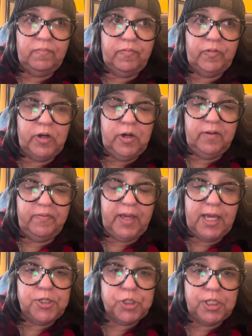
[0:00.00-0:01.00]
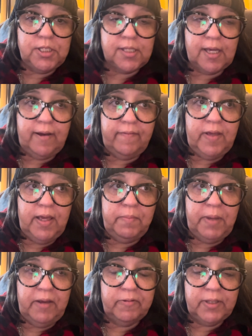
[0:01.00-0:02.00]
for notifications of an
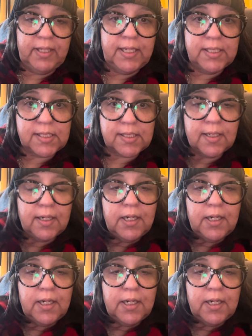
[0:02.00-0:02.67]
inmate release.